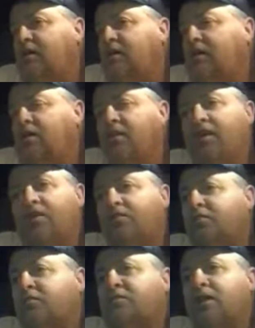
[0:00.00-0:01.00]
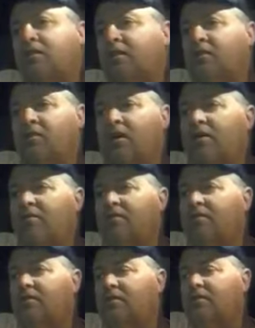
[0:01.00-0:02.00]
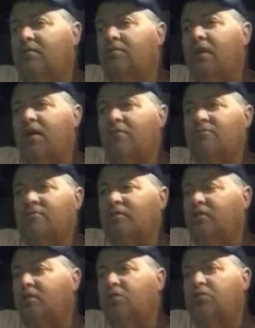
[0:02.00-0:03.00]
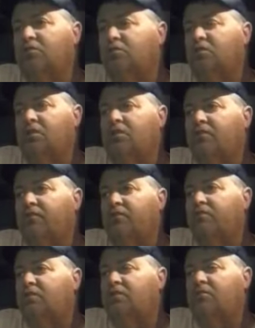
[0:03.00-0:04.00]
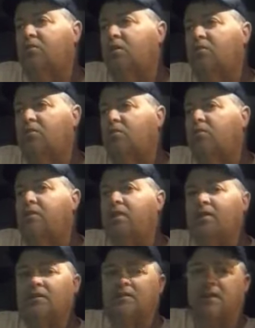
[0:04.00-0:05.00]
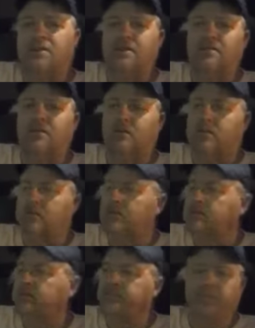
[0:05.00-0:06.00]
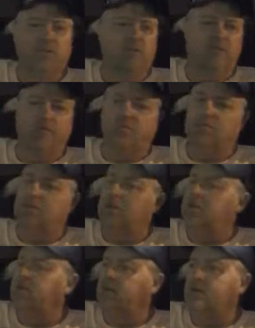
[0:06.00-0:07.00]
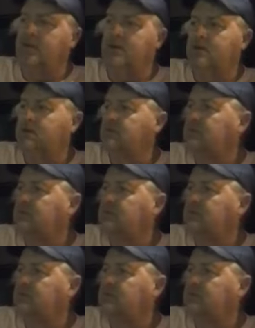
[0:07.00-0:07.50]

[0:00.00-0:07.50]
And then it turns out he don't have... my Evansville loads for tomorrow or the next day either. For son of a gun.